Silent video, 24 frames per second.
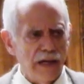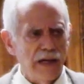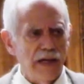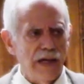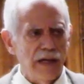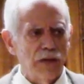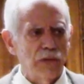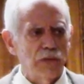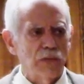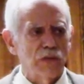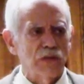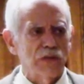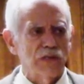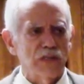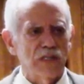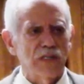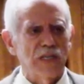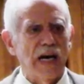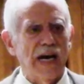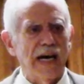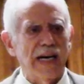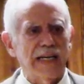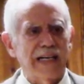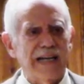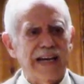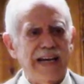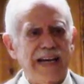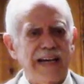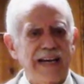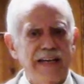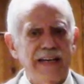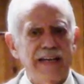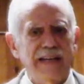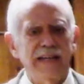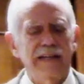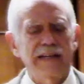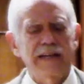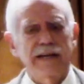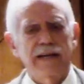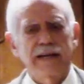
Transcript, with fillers: it was not a,